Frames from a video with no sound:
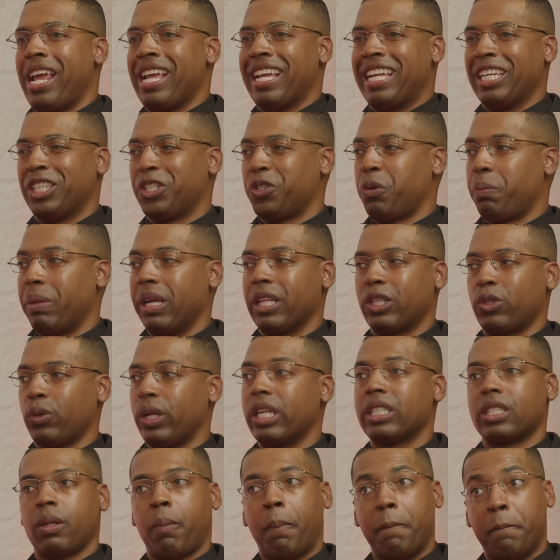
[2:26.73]
Because you've been yeah. through
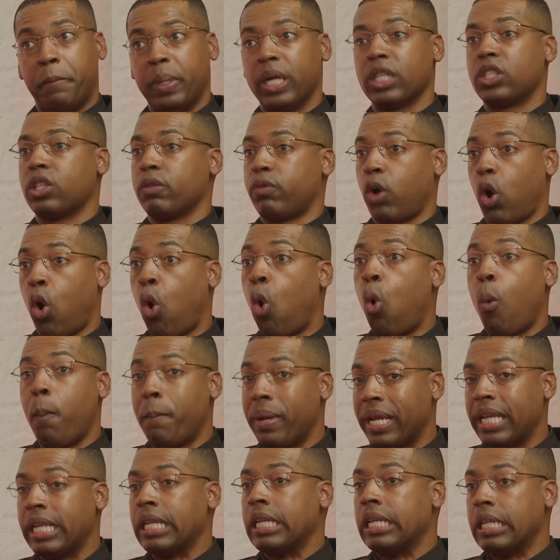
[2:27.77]
this, a bunch of
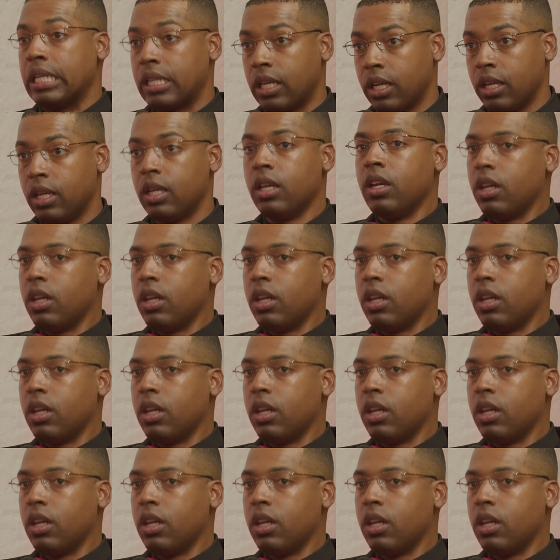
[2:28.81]
opened,